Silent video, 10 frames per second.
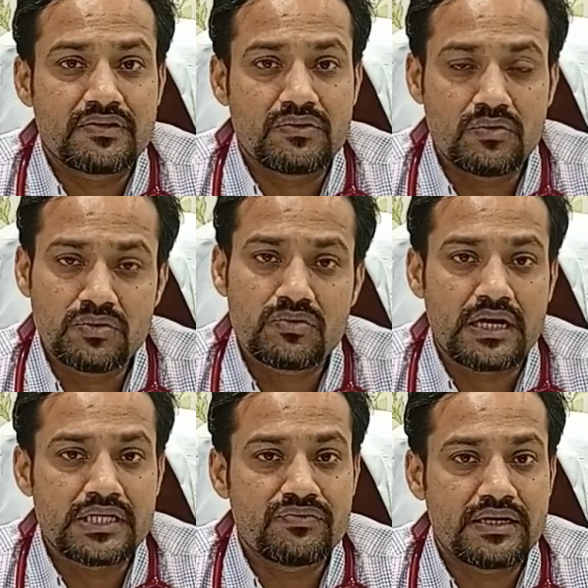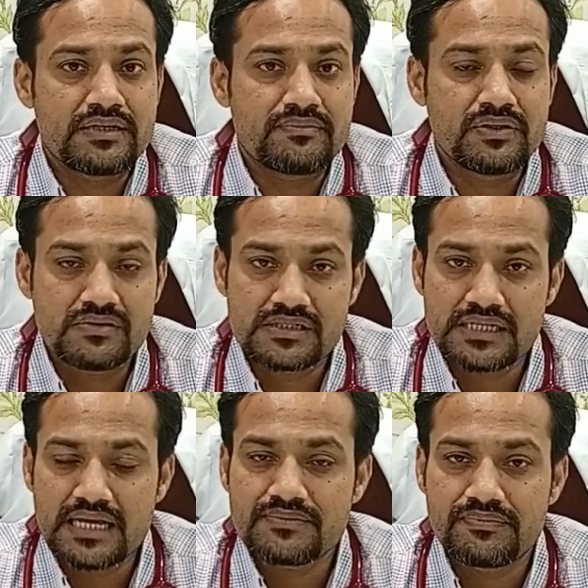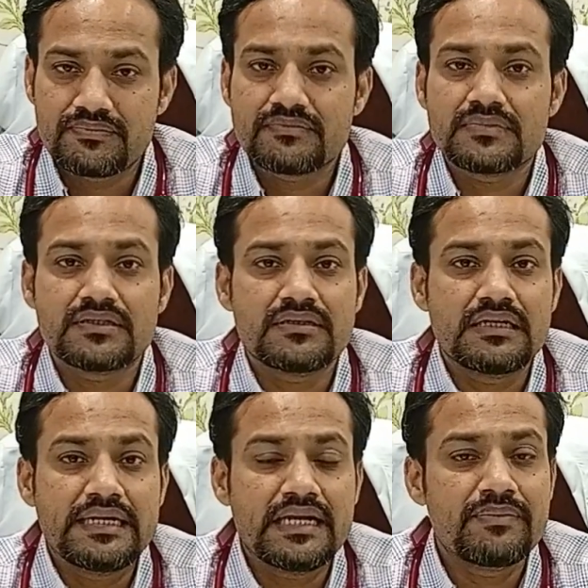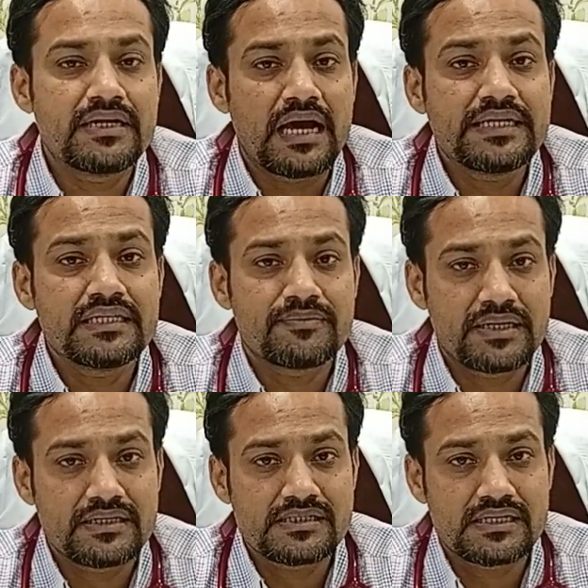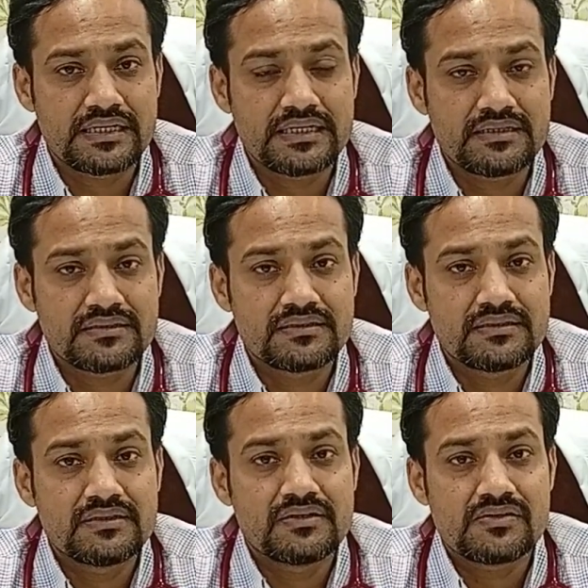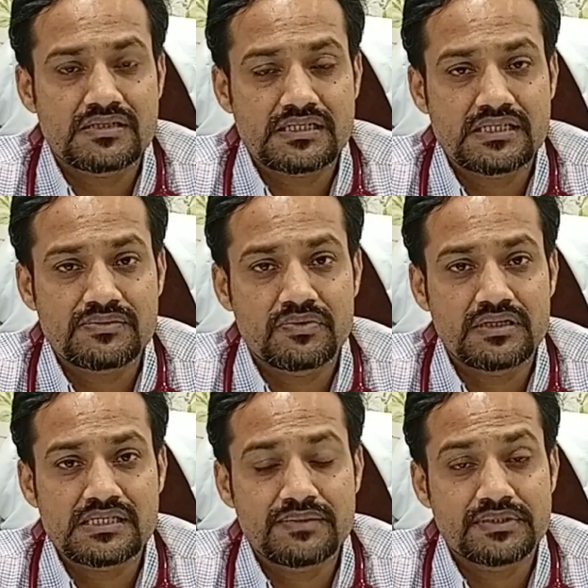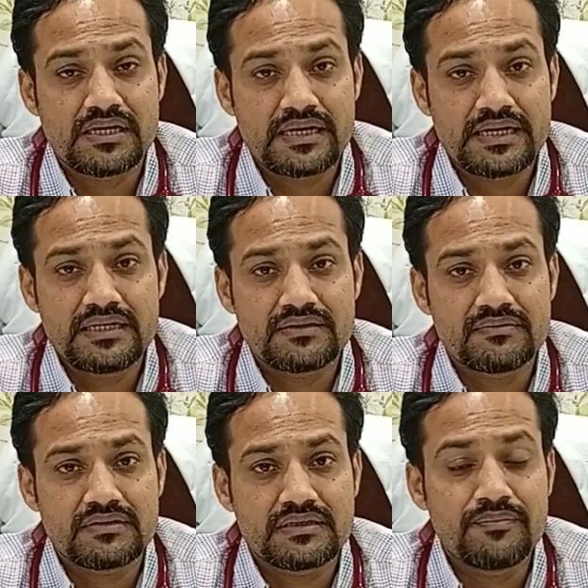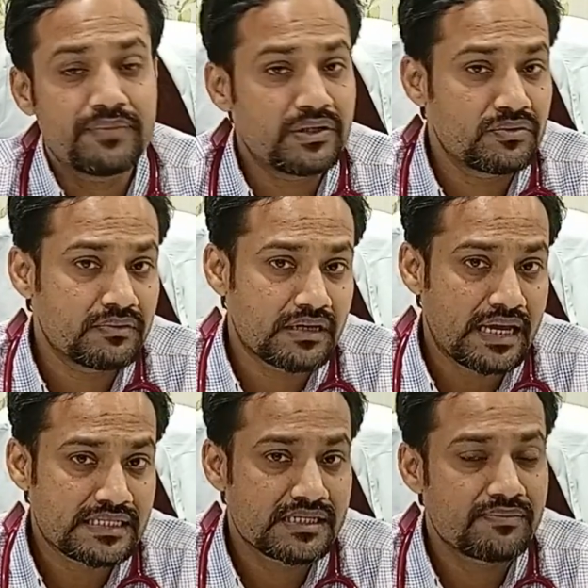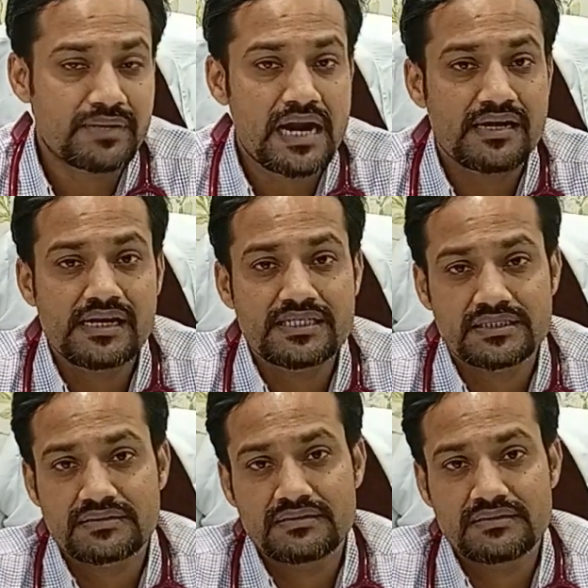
go through IUI because it has a little bit higher pregnancy rate or successful conception rate compared to natural planned relation.